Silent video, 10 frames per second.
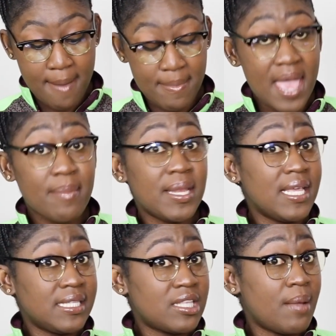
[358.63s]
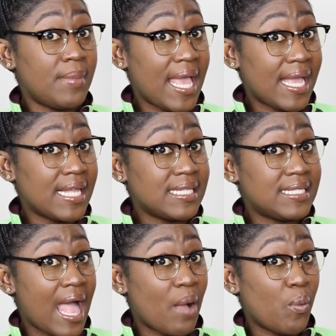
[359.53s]
maybe these some leggings
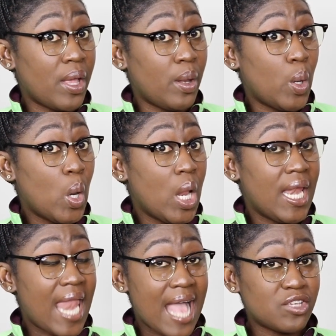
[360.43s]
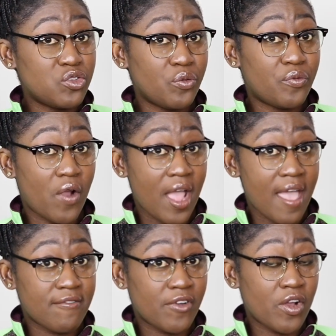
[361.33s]
that will last you
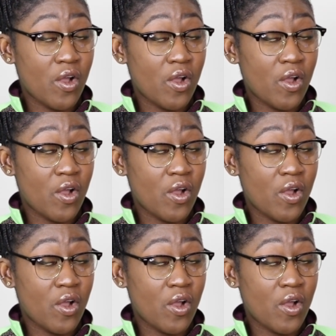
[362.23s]
forever,